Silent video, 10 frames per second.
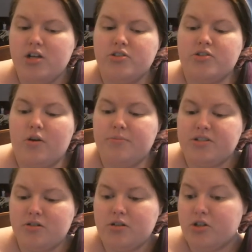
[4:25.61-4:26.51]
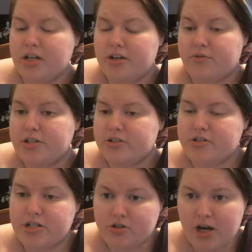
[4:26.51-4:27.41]
So I'm still looking and
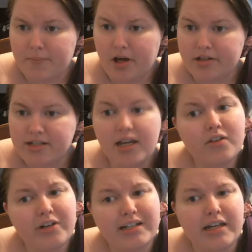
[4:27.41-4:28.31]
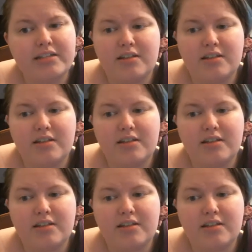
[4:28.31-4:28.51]
researching tripods and ring lights.